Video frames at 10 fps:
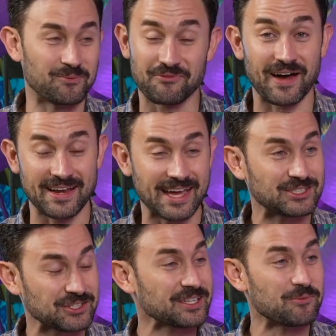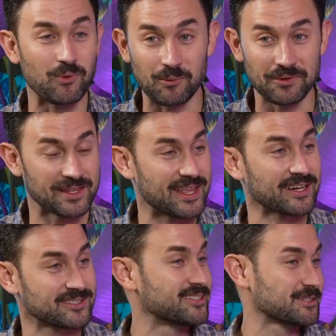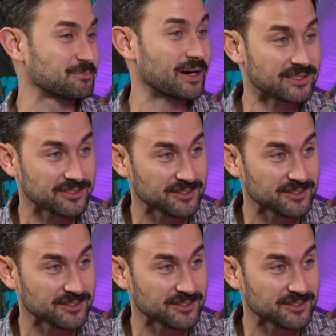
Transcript: financially, what will the next 6 months